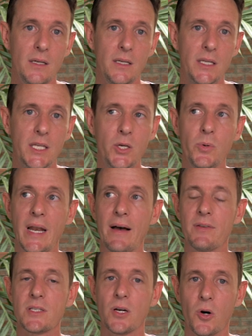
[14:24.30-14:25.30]
you would
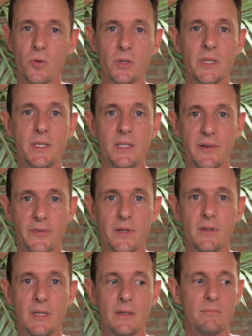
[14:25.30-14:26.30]
have a totally
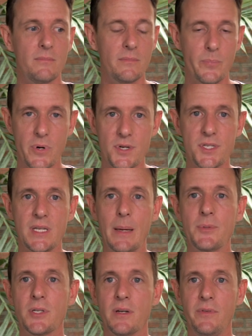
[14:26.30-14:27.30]
different
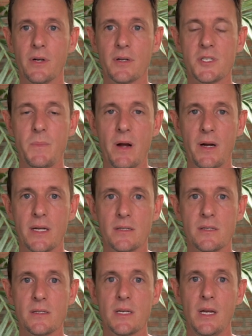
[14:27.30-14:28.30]
perception of your
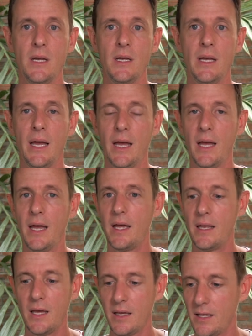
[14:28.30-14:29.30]
experience
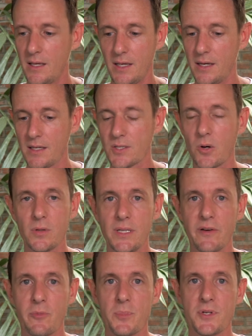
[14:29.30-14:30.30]
and a totally
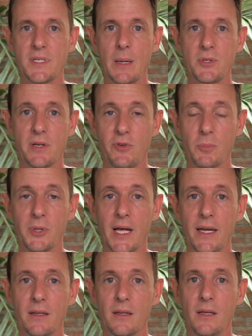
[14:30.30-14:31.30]
different perception of your
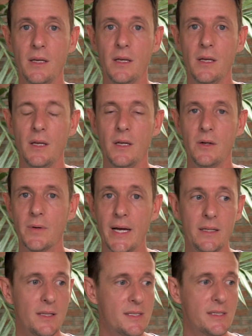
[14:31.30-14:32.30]
plight,
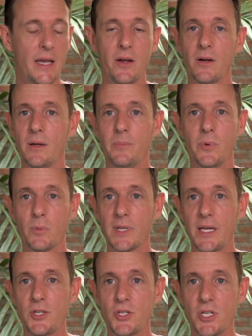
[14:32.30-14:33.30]
right? Let's say you're in a
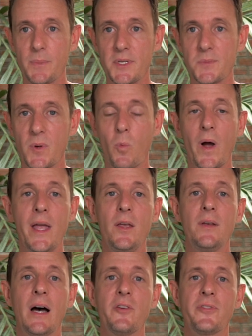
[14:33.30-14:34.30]
relationship that's been weighing
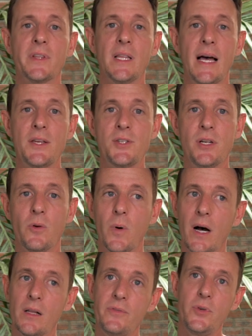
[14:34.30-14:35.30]
you down for the last year.
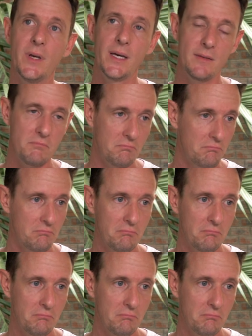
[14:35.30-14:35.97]
Well, if you had